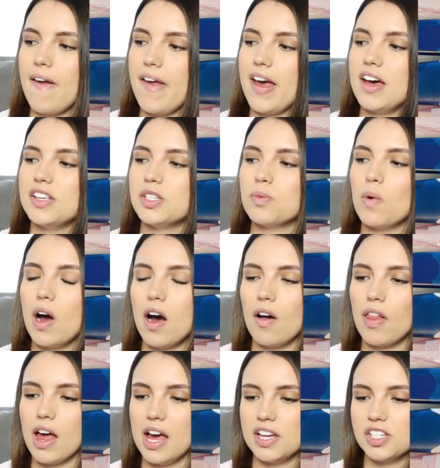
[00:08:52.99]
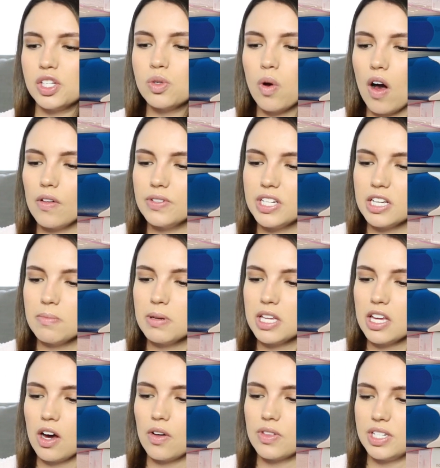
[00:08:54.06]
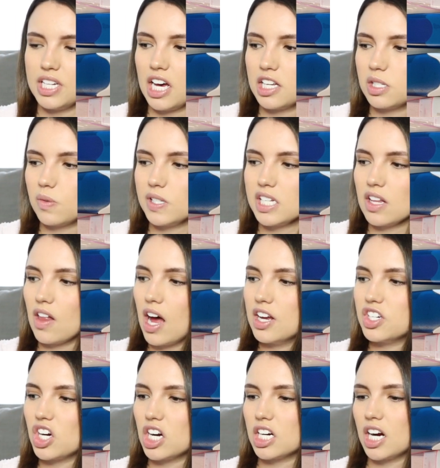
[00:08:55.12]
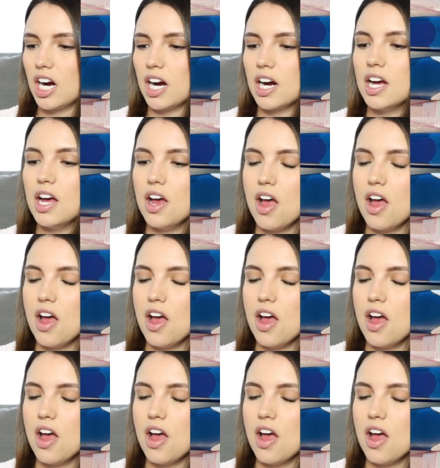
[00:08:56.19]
as well as 12 DPO, the test was a lot darker,